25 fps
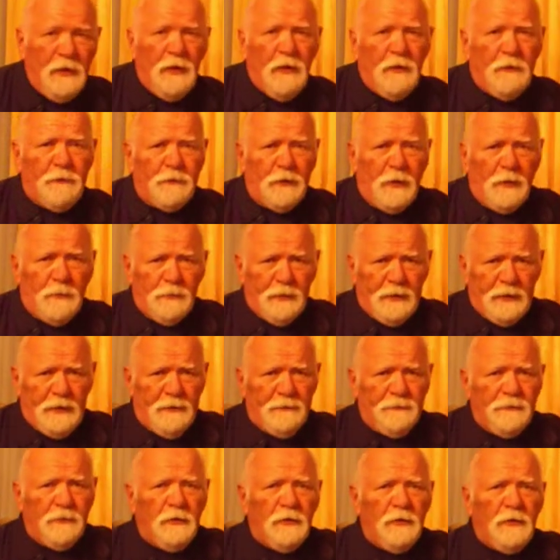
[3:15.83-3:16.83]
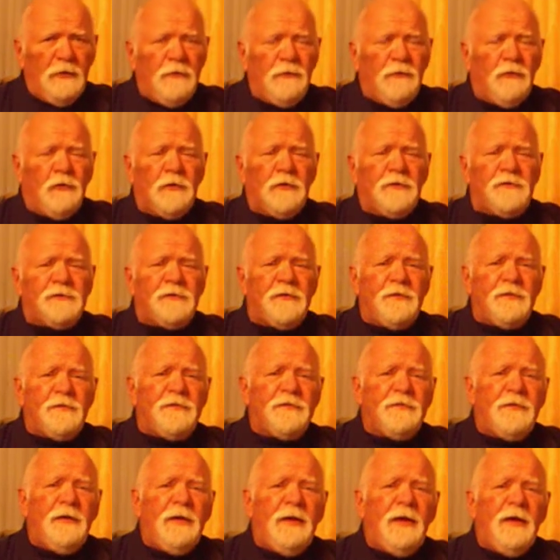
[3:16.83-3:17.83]
from evil
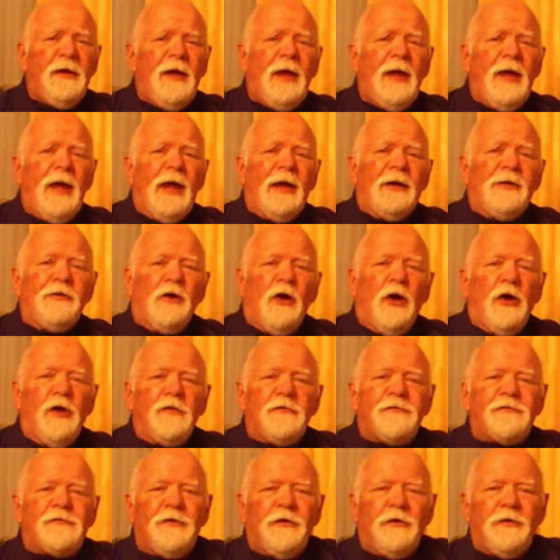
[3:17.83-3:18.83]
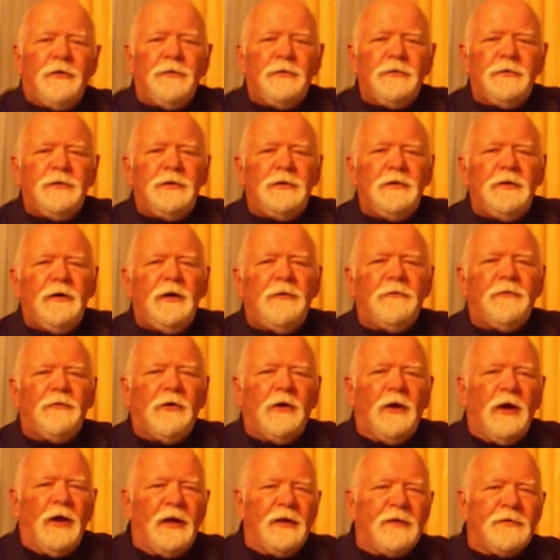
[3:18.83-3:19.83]
forces, and also
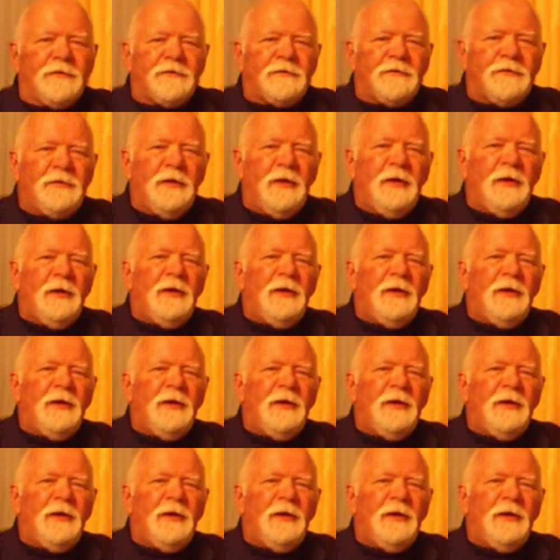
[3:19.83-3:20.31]
for us